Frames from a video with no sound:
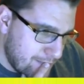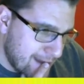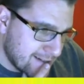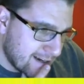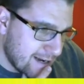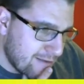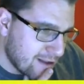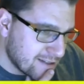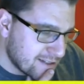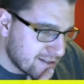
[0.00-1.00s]
basically
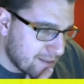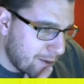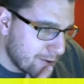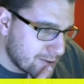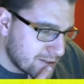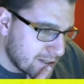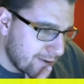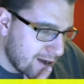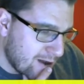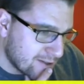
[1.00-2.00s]
runs into the post,
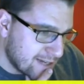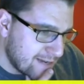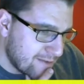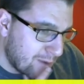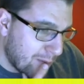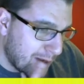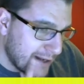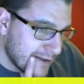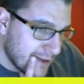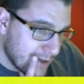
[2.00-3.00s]
so he can't save it
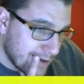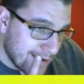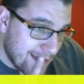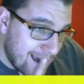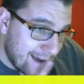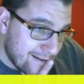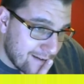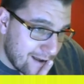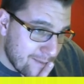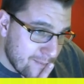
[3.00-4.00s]
properly.
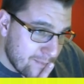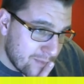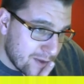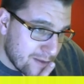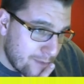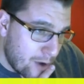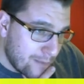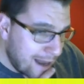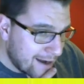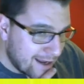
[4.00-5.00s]
And um,
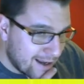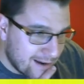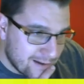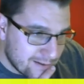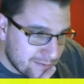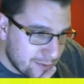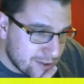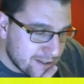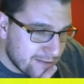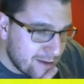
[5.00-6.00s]
Pop Blacknick
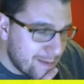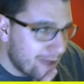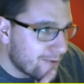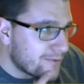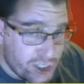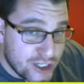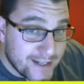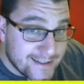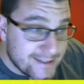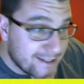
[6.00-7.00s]
puts in the rebound. This is
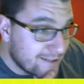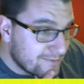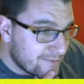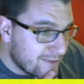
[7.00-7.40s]
shit, isn't it?